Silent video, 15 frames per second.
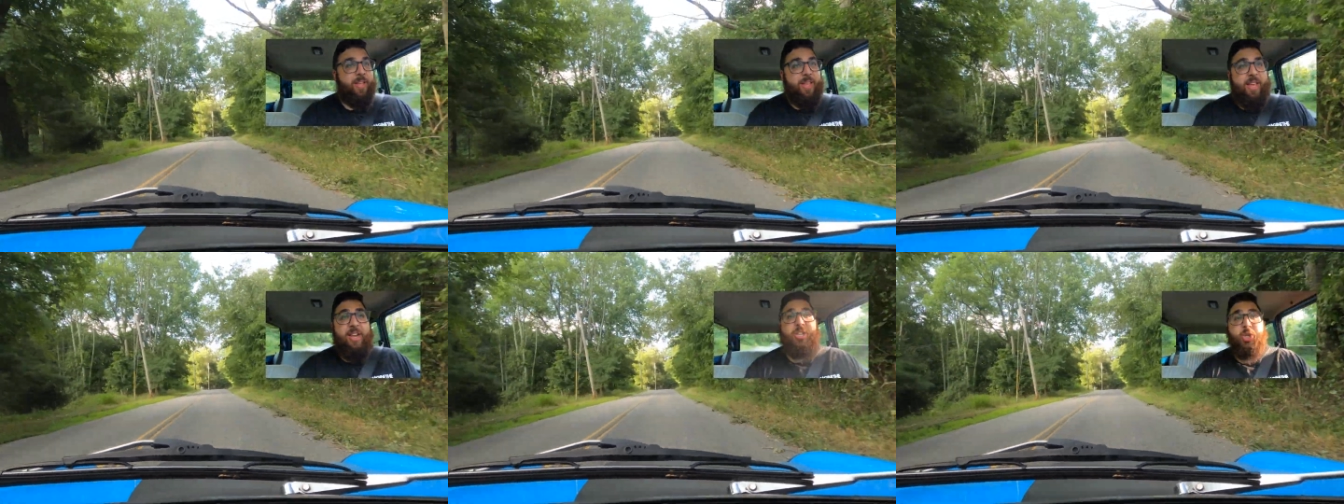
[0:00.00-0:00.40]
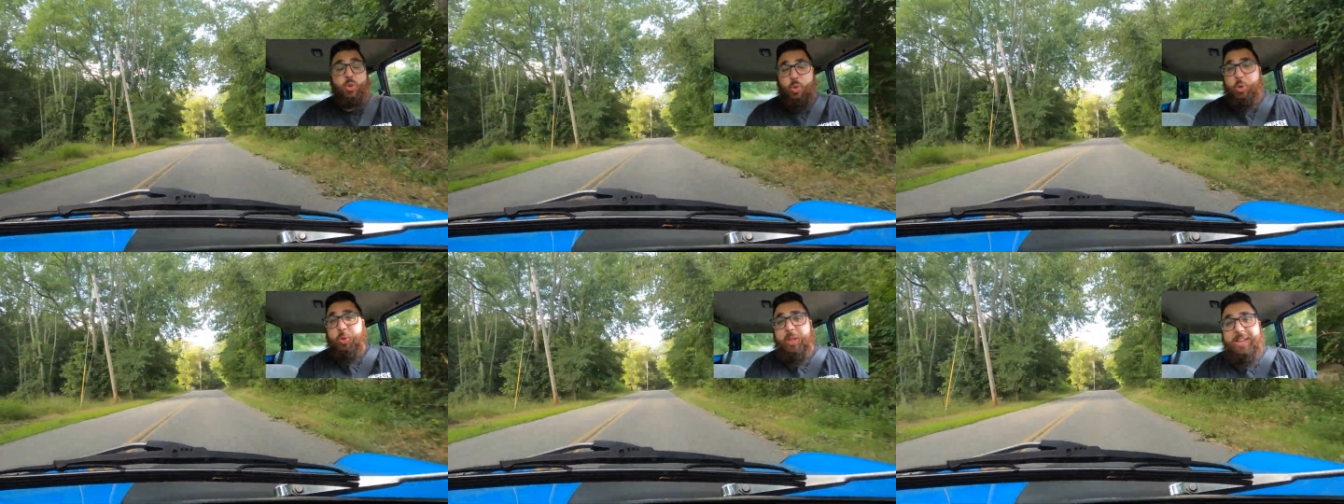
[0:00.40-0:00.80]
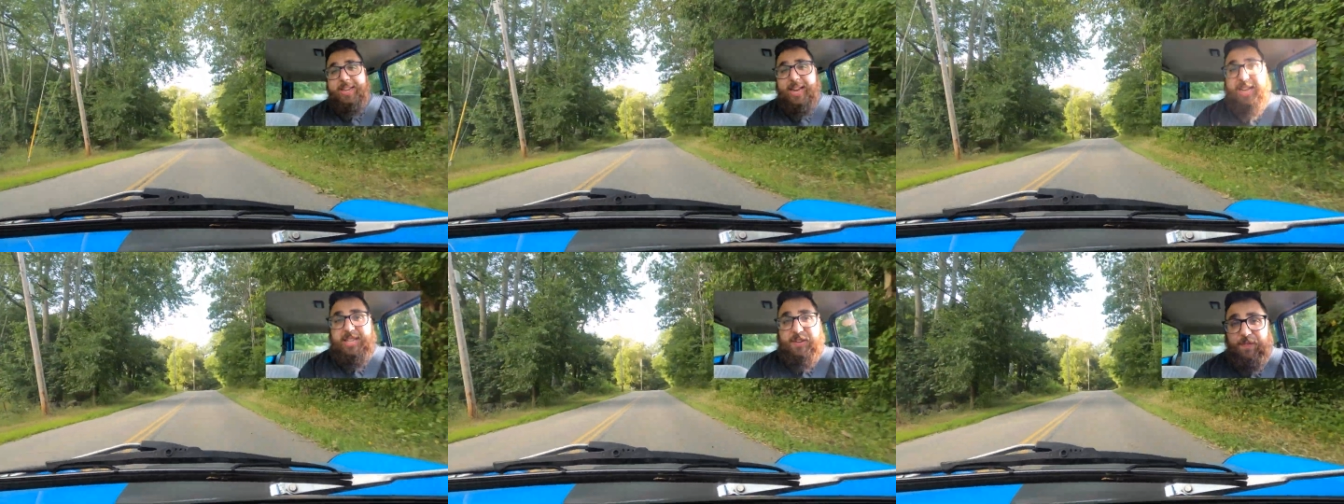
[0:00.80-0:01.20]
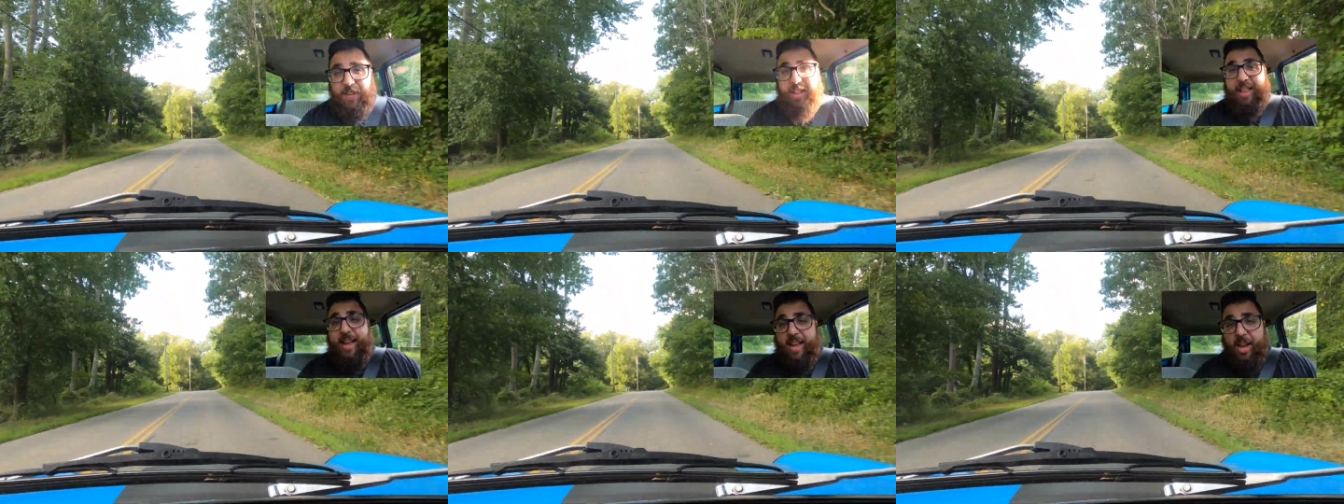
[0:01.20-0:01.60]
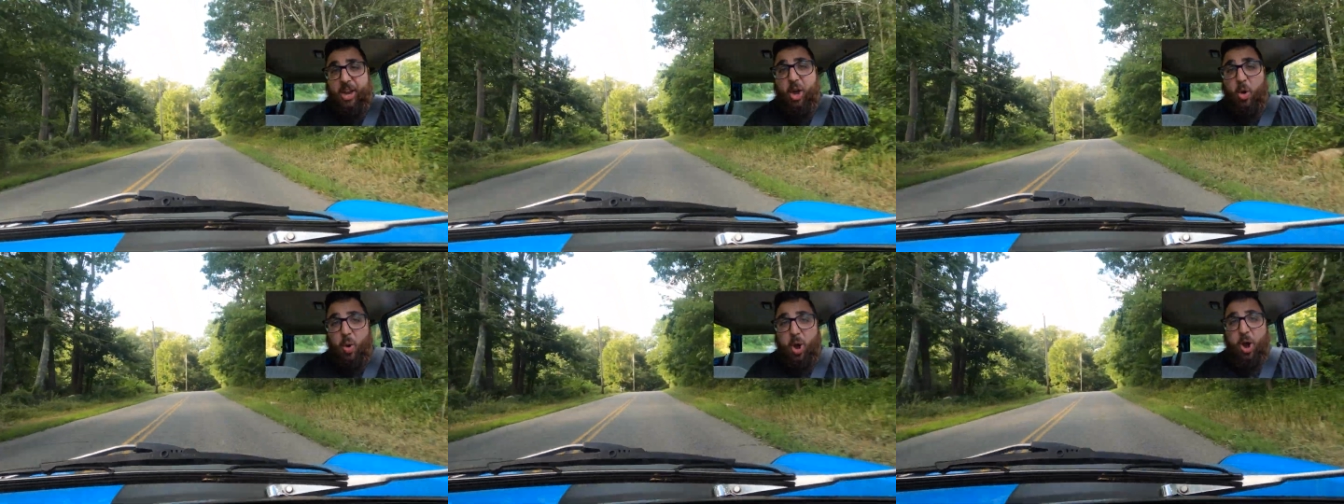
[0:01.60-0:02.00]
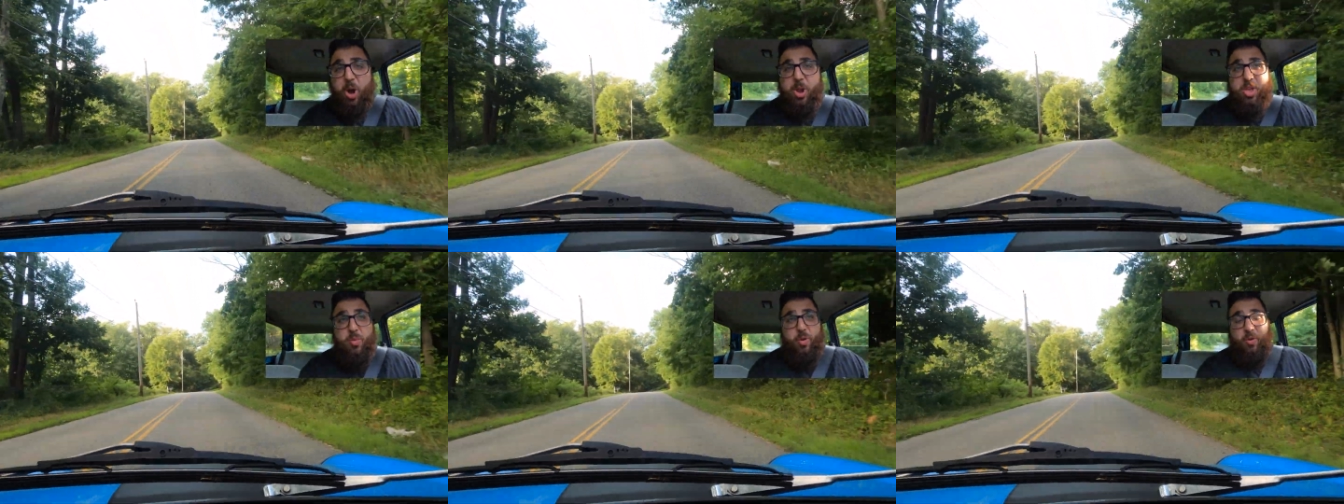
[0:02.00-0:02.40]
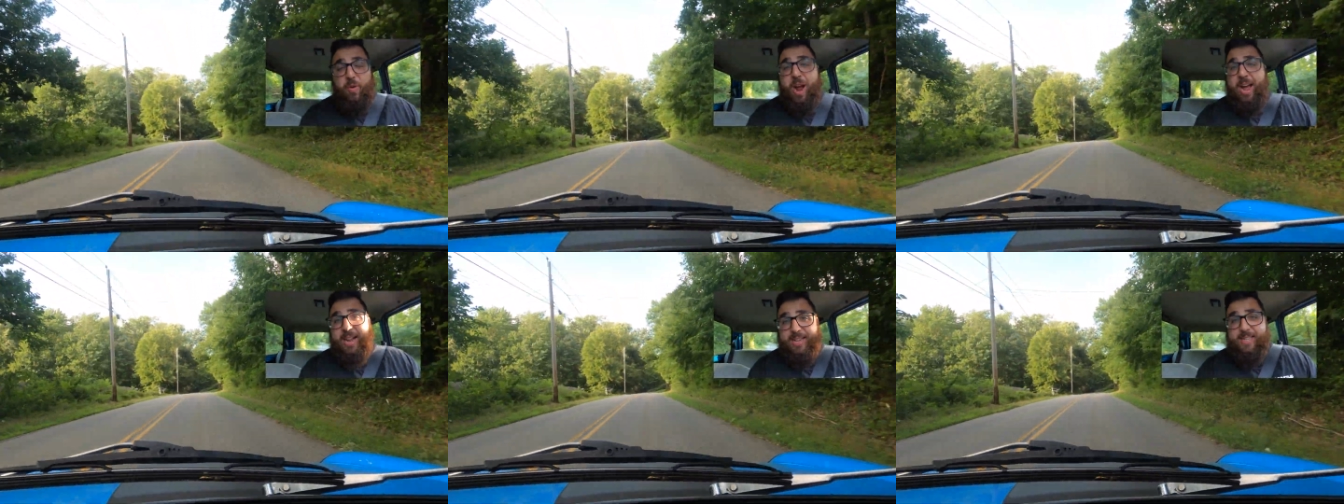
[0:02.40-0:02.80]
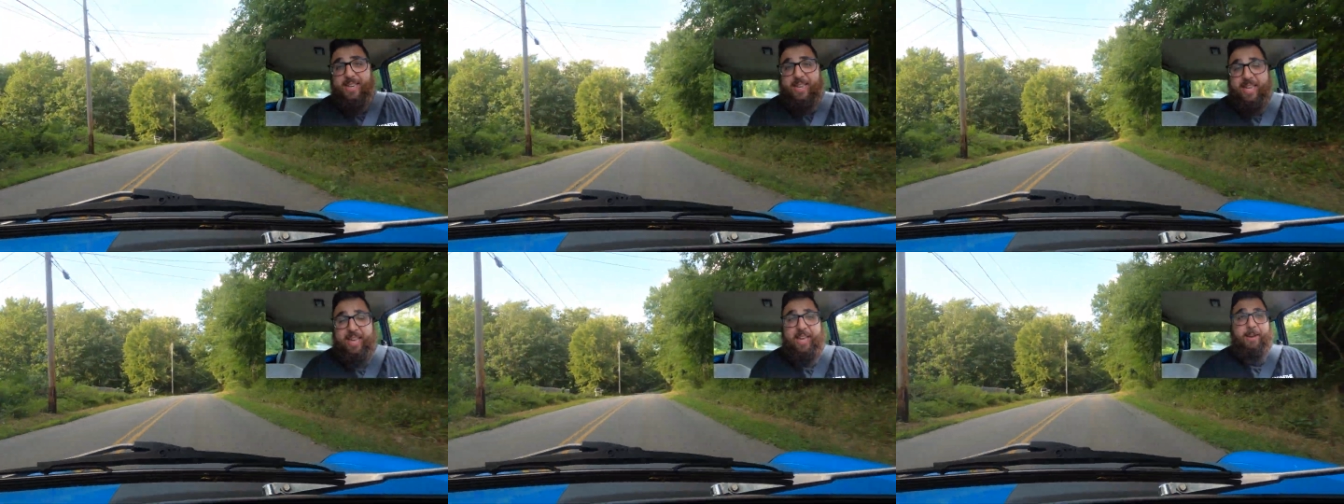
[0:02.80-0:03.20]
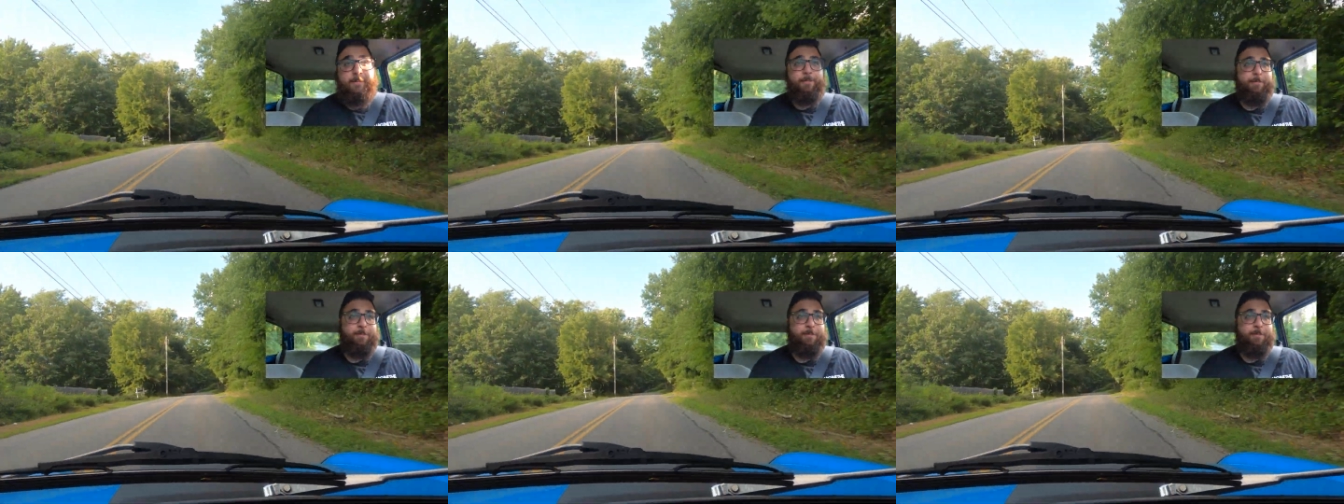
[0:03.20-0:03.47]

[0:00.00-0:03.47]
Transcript: it truly does feel like a go-kart you would ride as a kid.